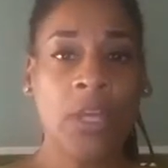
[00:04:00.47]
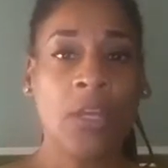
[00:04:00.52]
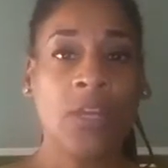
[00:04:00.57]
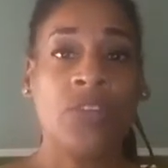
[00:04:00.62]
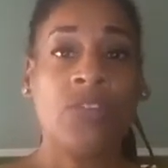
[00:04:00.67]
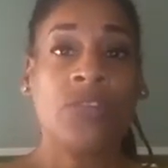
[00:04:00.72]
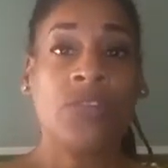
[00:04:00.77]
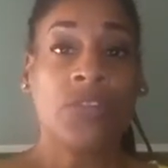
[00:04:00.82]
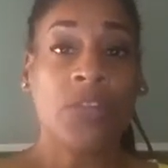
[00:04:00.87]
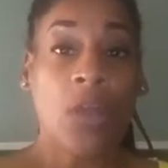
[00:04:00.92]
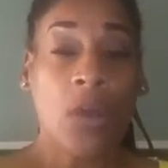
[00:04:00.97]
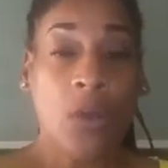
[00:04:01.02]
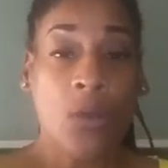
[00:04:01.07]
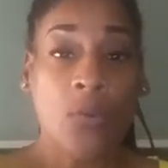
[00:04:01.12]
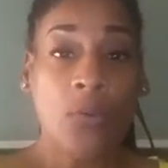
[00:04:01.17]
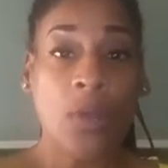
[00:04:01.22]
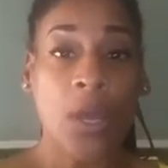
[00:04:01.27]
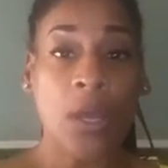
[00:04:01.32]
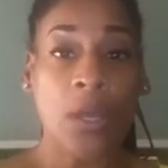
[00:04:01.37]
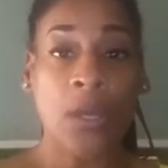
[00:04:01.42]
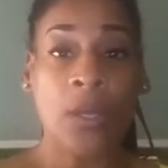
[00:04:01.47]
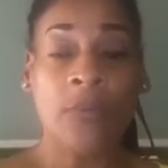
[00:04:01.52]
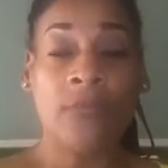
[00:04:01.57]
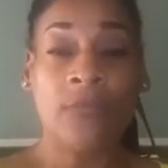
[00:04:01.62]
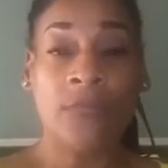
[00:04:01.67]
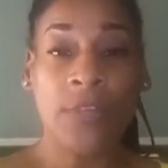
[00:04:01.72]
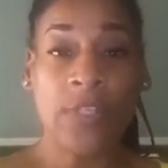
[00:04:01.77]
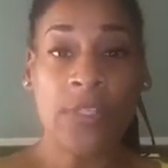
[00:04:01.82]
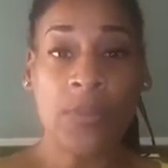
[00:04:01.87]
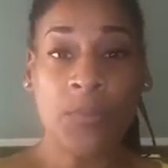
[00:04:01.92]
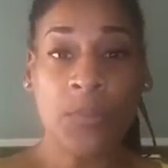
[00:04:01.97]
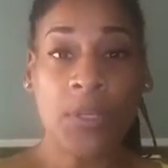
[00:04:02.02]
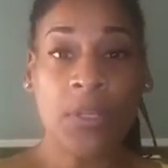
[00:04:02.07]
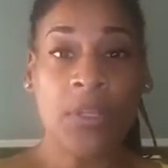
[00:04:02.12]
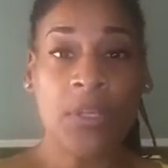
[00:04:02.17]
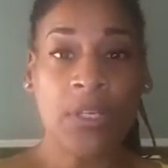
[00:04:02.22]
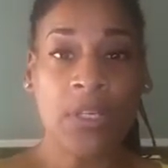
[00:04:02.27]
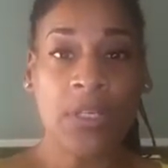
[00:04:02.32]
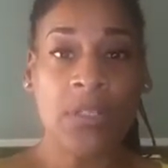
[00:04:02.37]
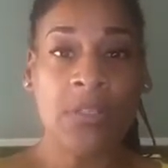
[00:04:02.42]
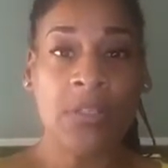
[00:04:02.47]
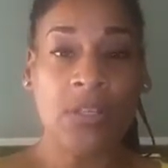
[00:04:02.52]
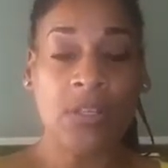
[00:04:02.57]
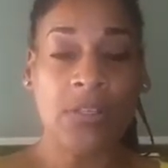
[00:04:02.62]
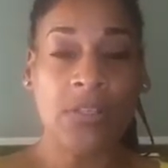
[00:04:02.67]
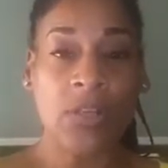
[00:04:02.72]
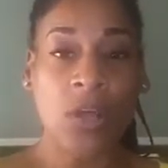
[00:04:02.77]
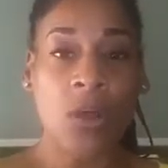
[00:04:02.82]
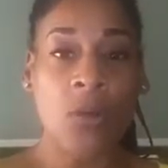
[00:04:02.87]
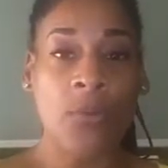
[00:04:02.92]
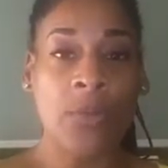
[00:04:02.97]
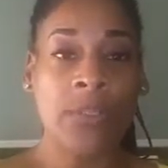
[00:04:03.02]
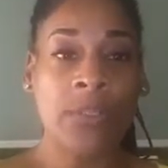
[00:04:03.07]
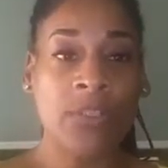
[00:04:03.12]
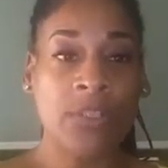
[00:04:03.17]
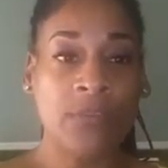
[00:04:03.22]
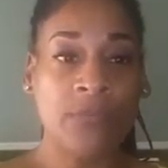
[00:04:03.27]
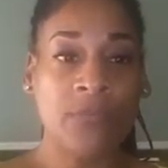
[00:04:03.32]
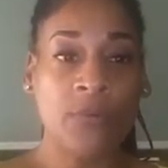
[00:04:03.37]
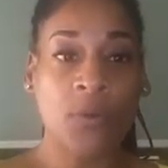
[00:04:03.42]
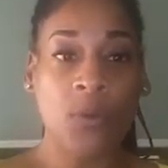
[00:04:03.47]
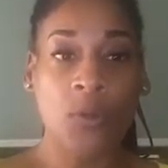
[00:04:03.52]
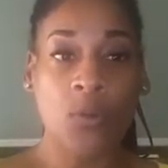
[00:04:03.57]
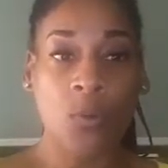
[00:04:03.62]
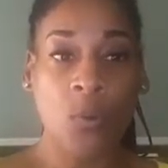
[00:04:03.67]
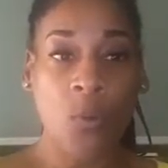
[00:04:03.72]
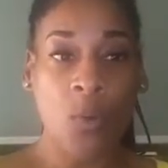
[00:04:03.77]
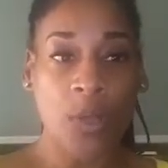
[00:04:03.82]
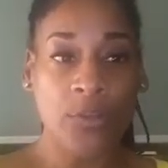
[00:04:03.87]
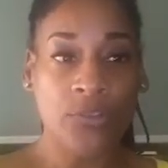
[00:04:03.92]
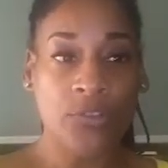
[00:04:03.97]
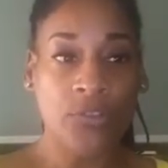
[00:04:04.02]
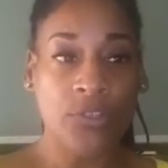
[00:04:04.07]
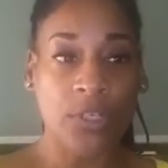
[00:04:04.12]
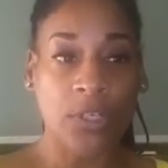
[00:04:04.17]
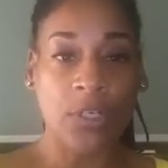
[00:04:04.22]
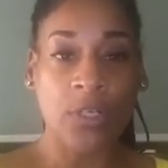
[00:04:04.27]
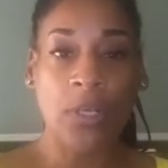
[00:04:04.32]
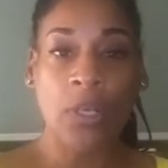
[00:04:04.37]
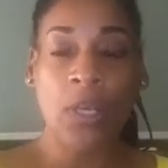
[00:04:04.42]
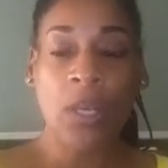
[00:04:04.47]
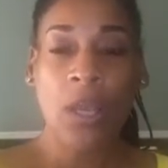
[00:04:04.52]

So visibility is always a difficult question.